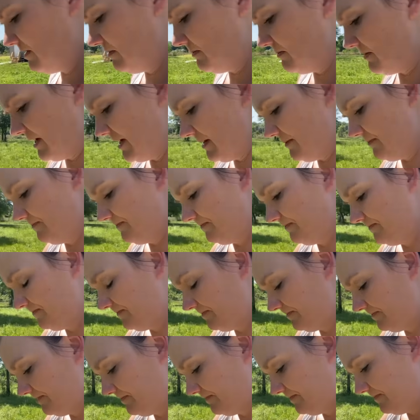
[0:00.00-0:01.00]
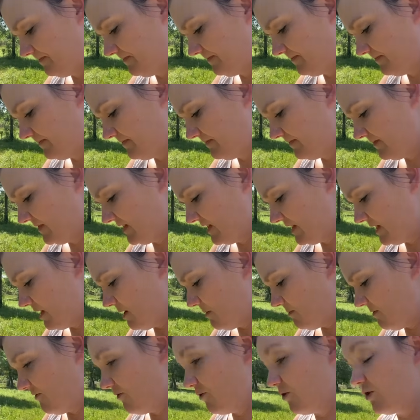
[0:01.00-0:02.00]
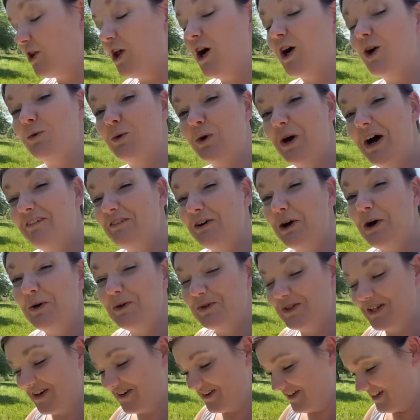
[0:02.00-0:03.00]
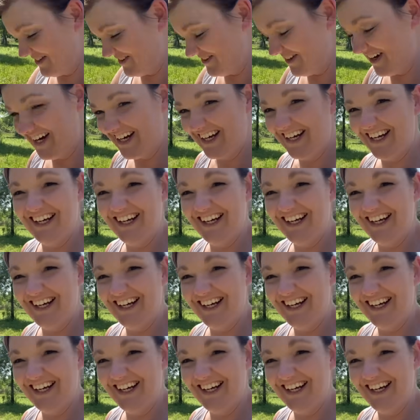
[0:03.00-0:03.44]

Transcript: but before long we'll have a hose out here, right?